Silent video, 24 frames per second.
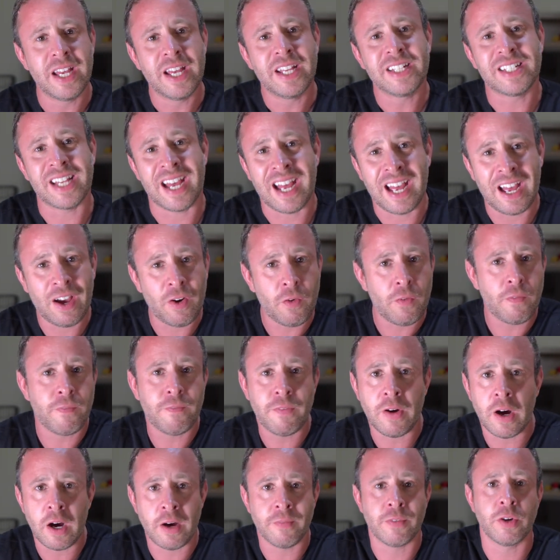to how
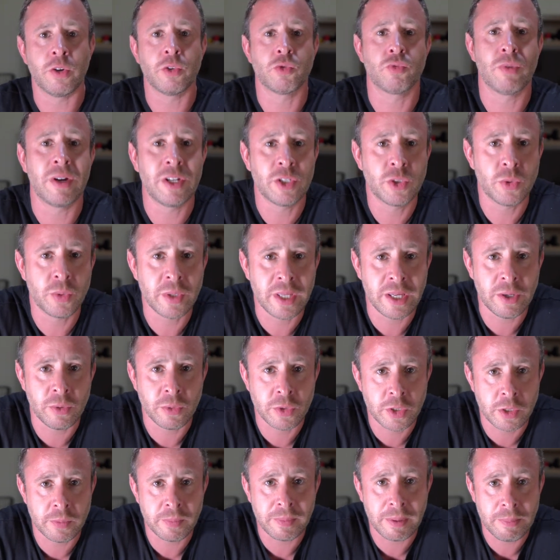far those rental
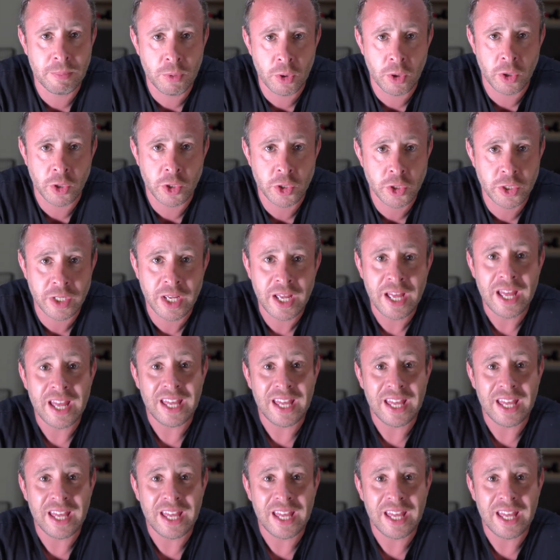yields can be pushed.